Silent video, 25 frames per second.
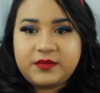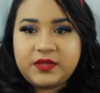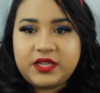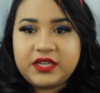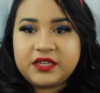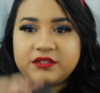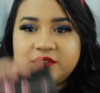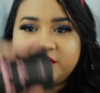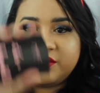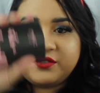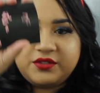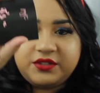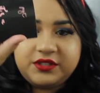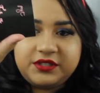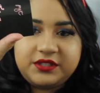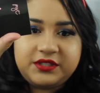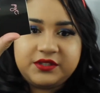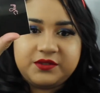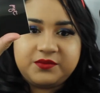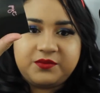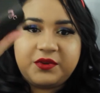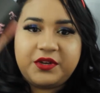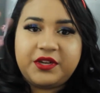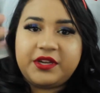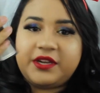So this
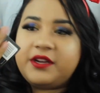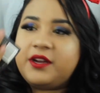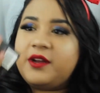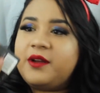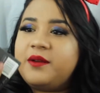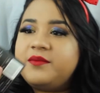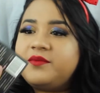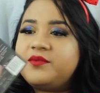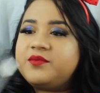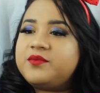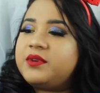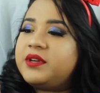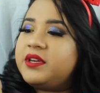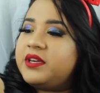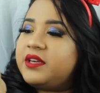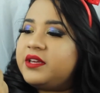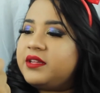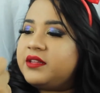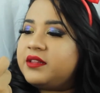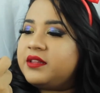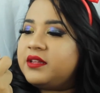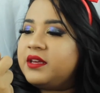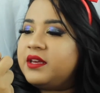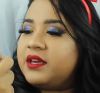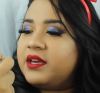is what it comes
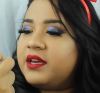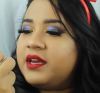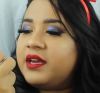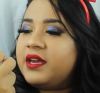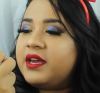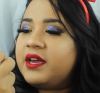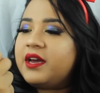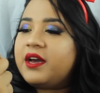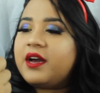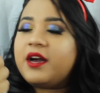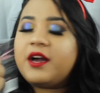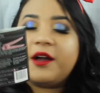with.